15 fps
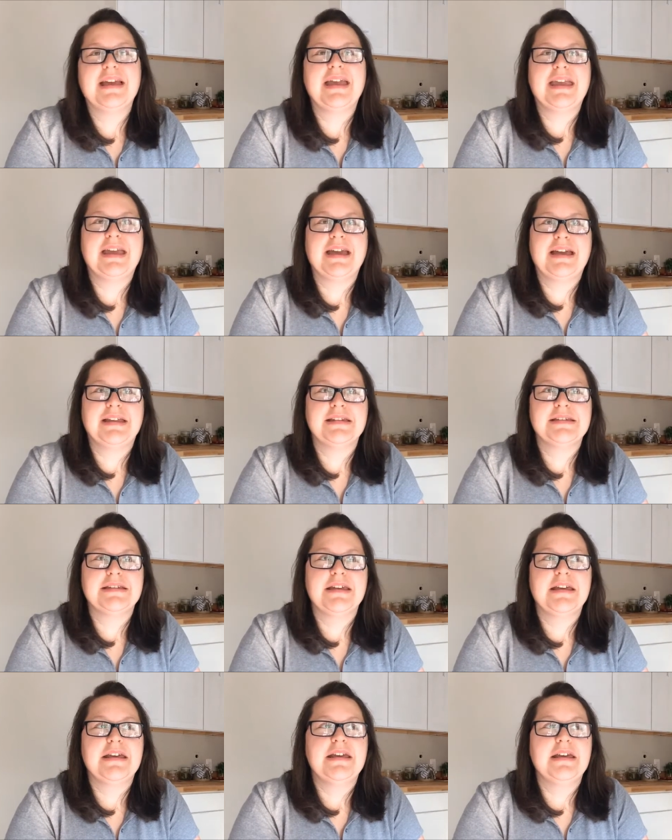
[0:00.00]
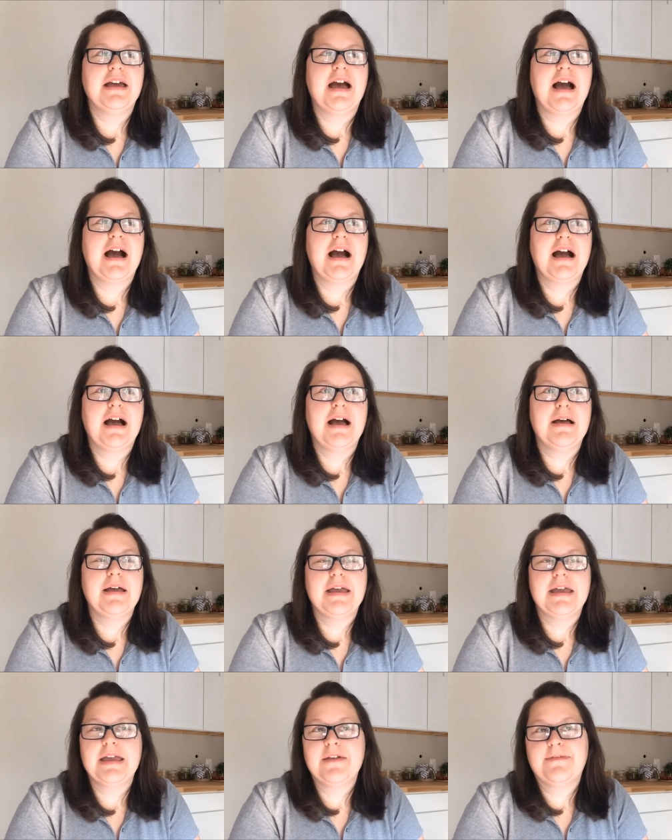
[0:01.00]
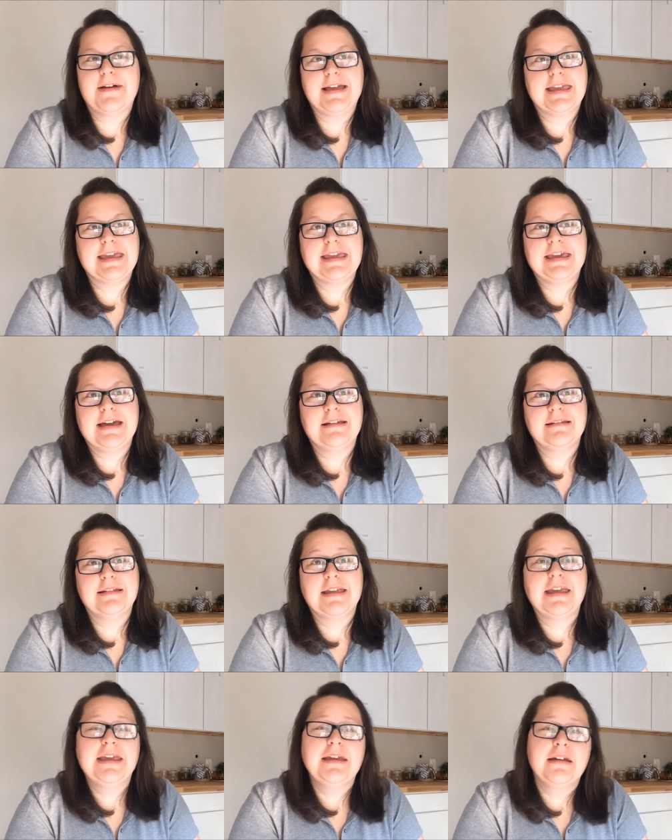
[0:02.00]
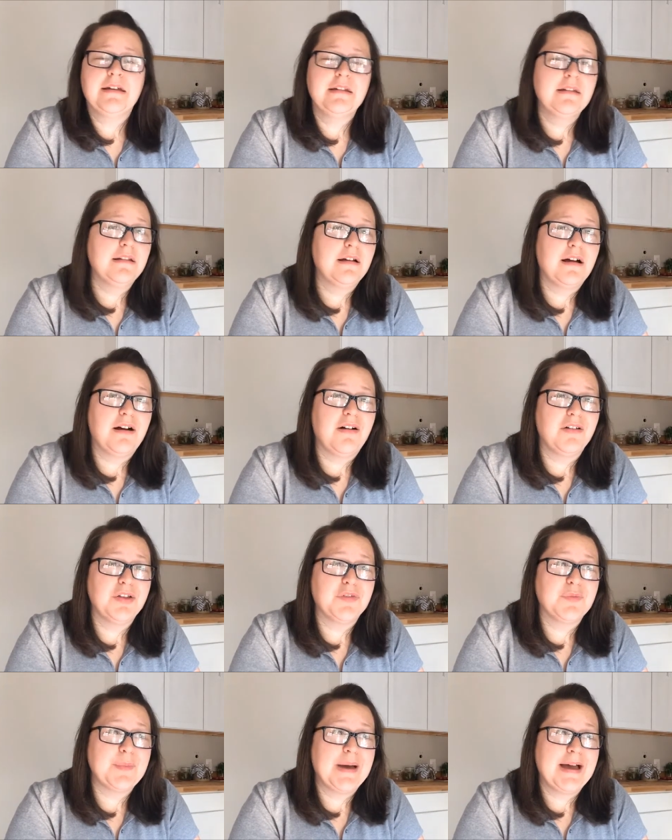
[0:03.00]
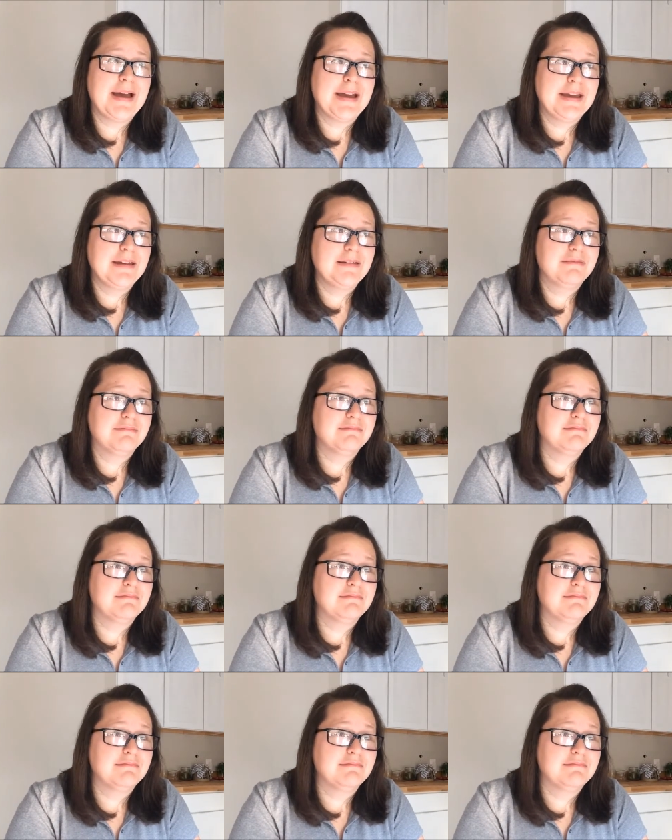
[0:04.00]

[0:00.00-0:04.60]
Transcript: And if I can't can all of my